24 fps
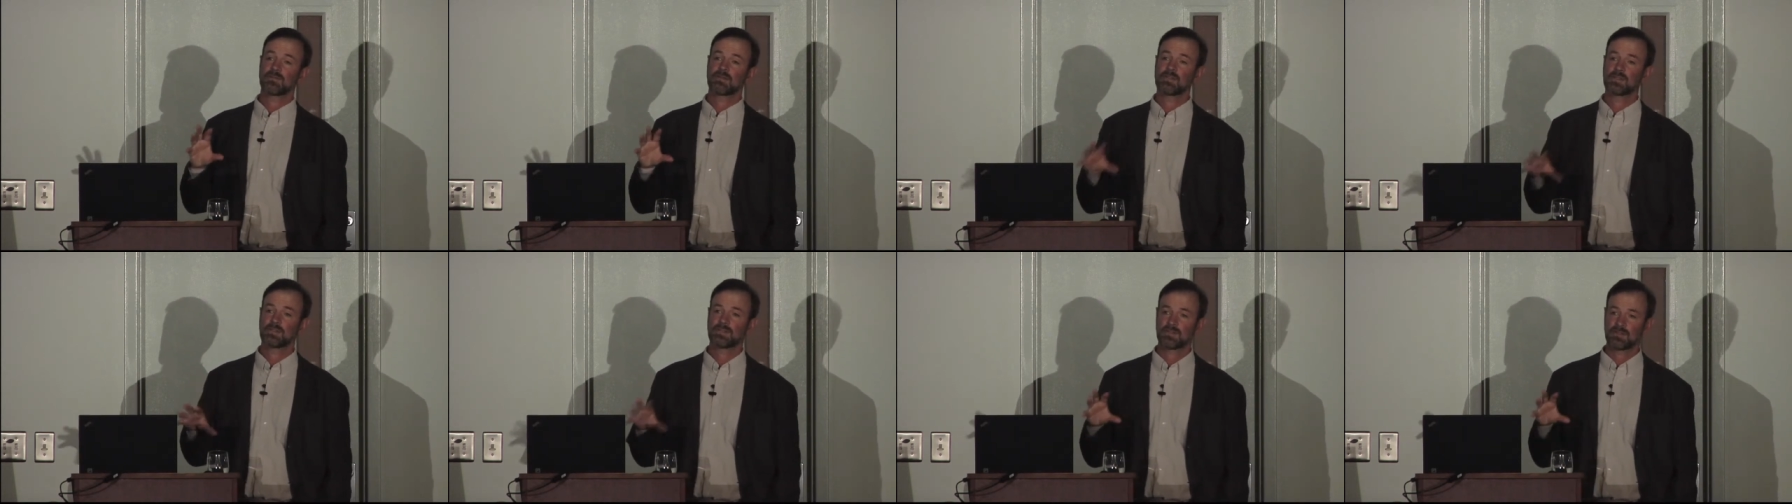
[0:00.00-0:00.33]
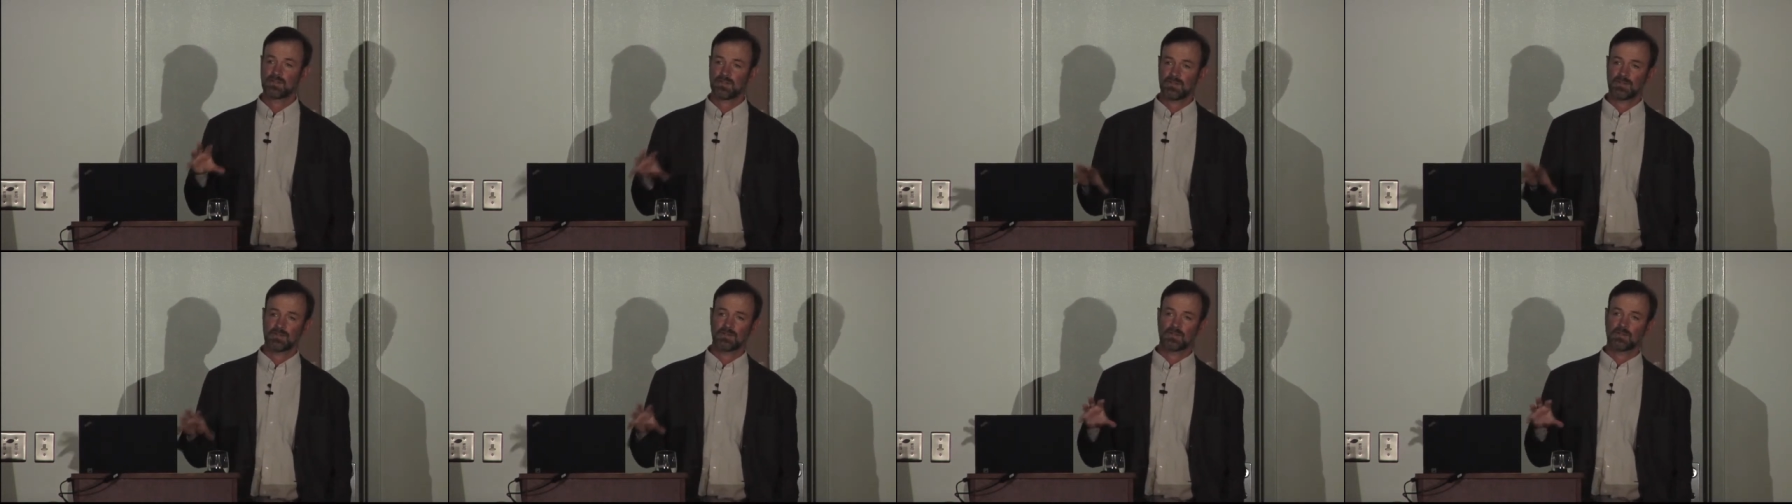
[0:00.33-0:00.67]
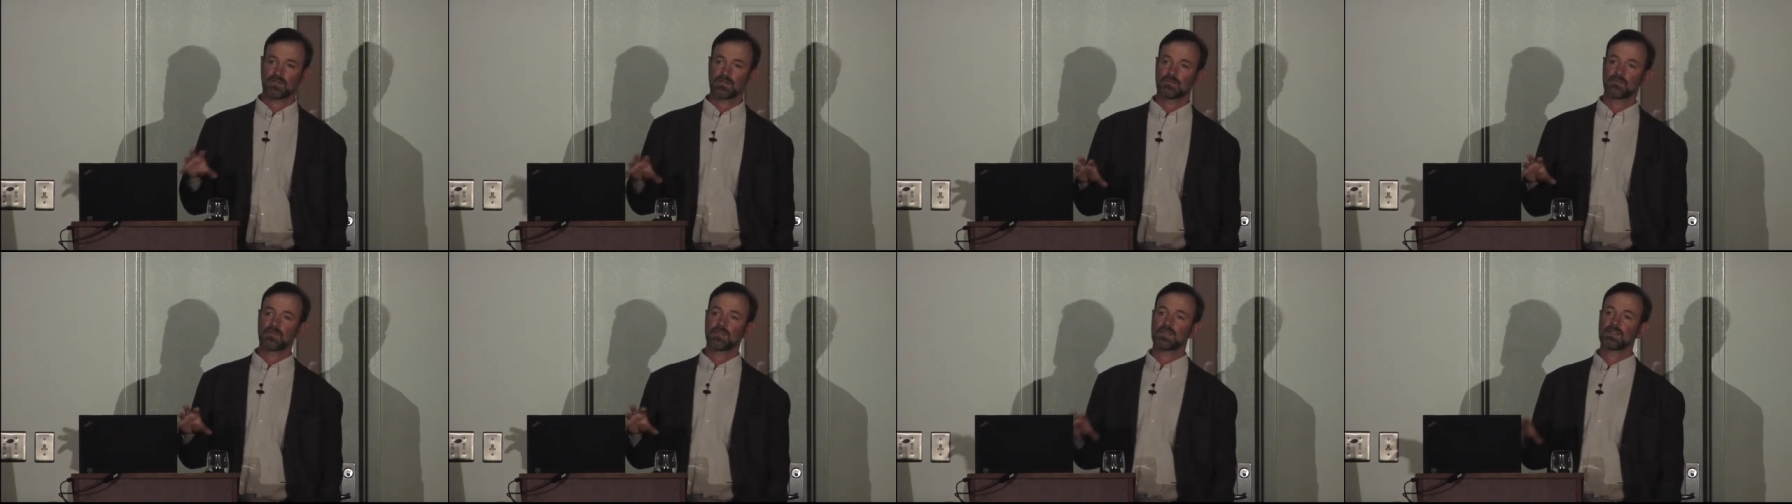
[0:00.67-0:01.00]
very secure
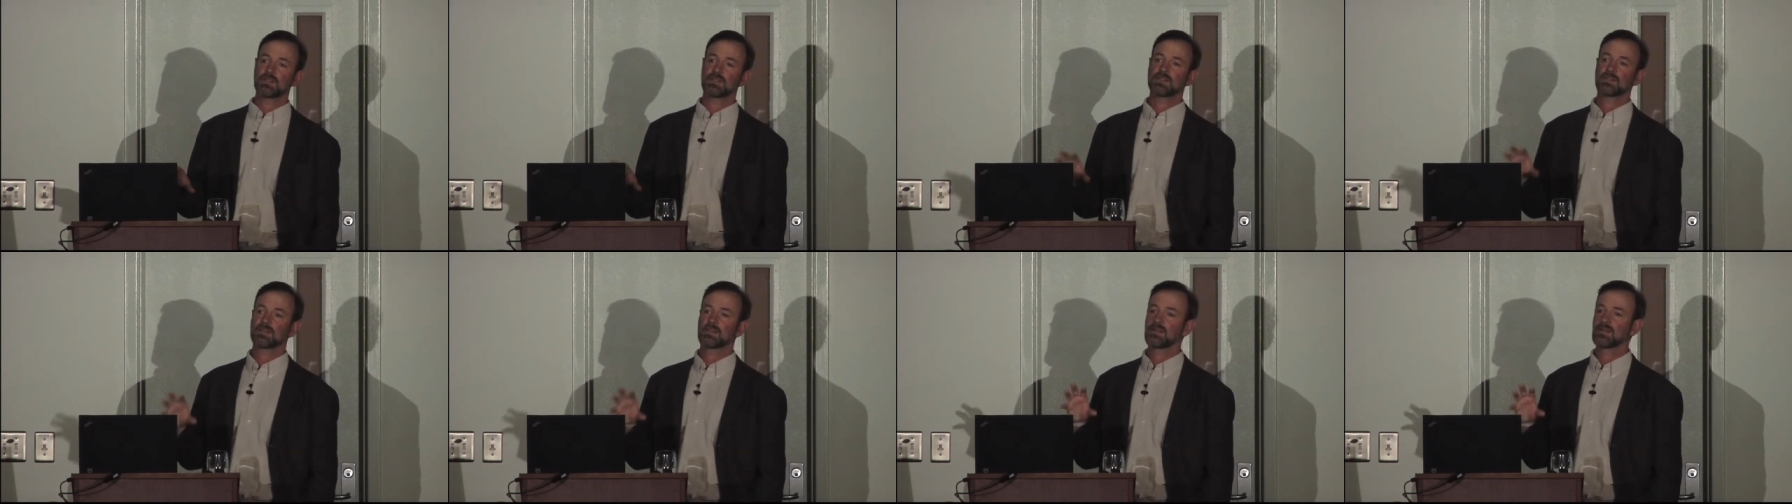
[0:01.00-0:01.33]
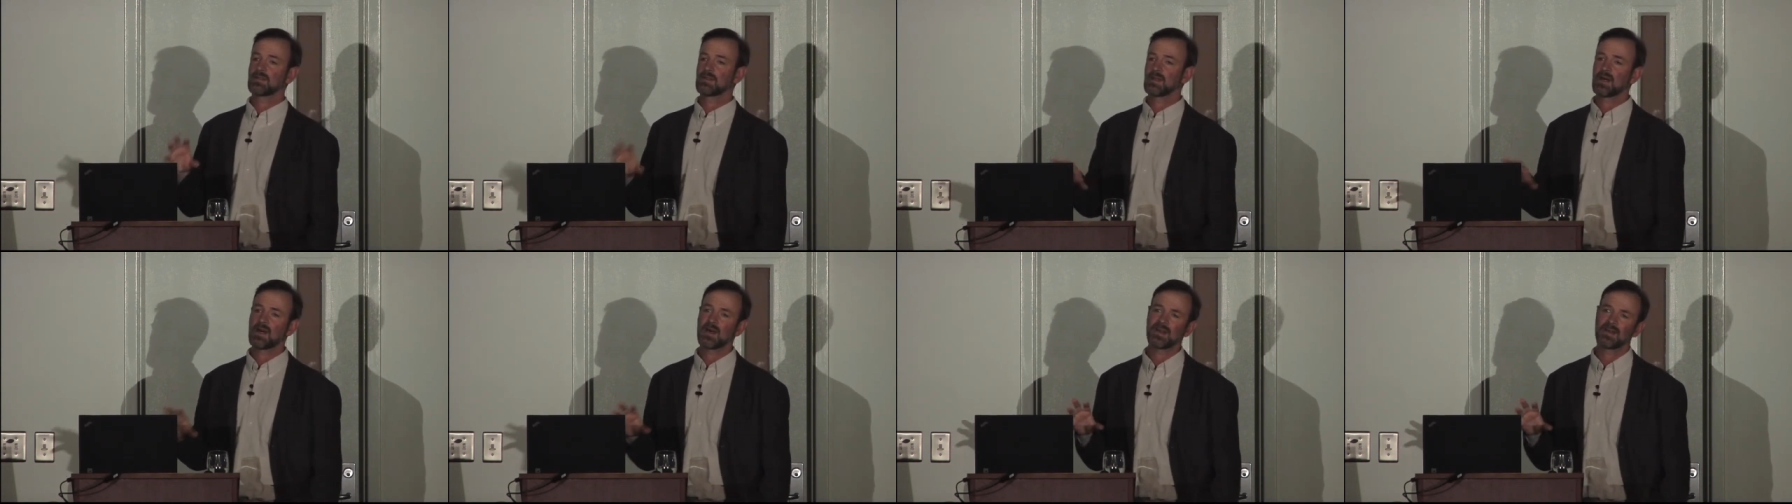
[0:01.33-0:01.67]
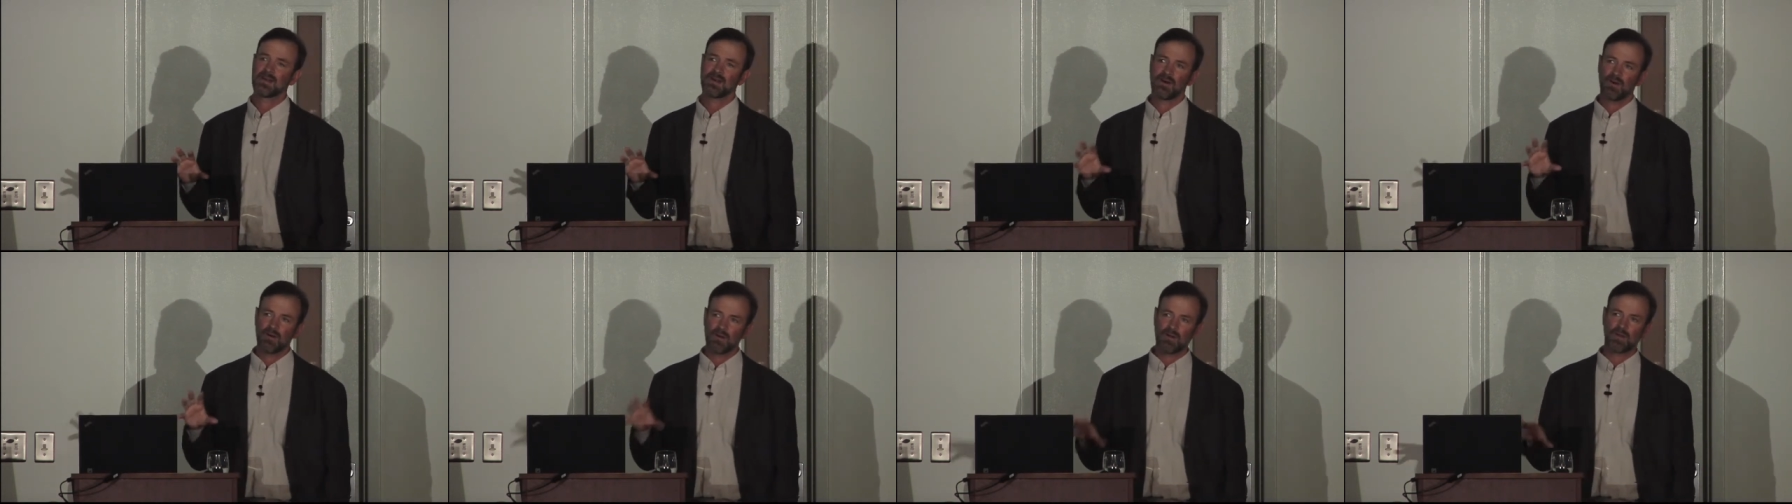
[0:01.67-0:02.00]
home ranges that are
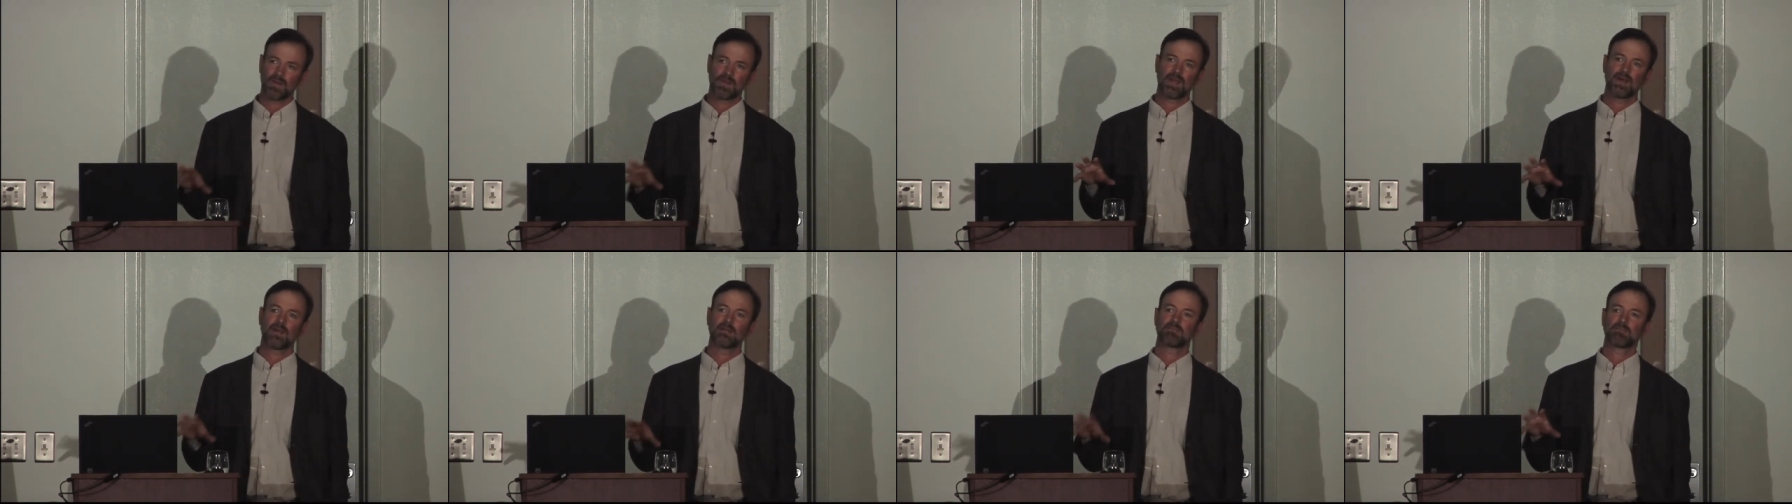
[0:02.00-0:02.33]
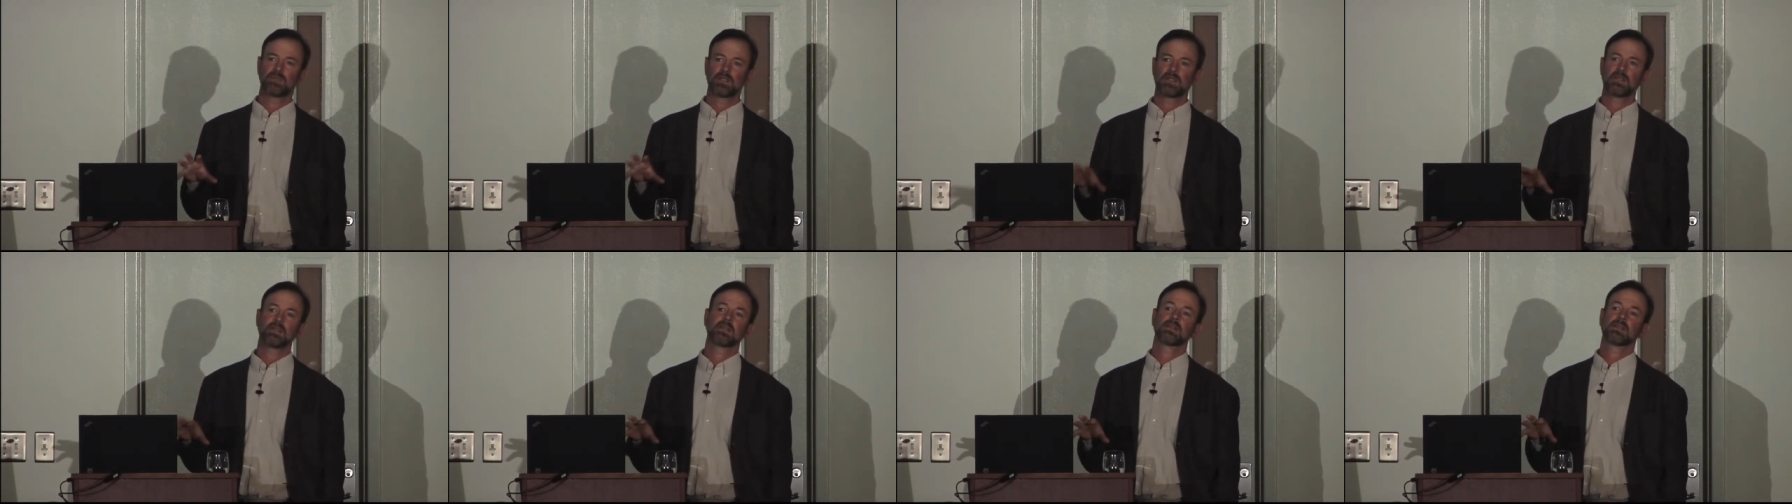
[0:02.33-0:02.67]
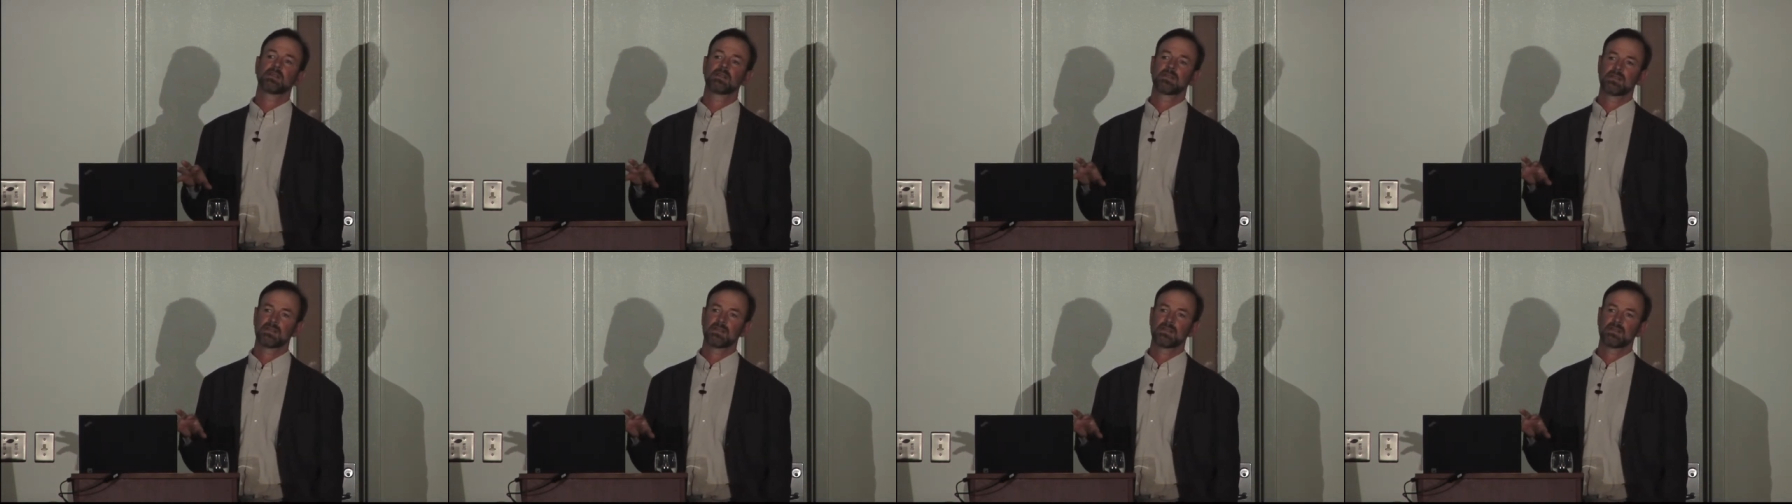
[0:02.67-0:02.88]
not all that big,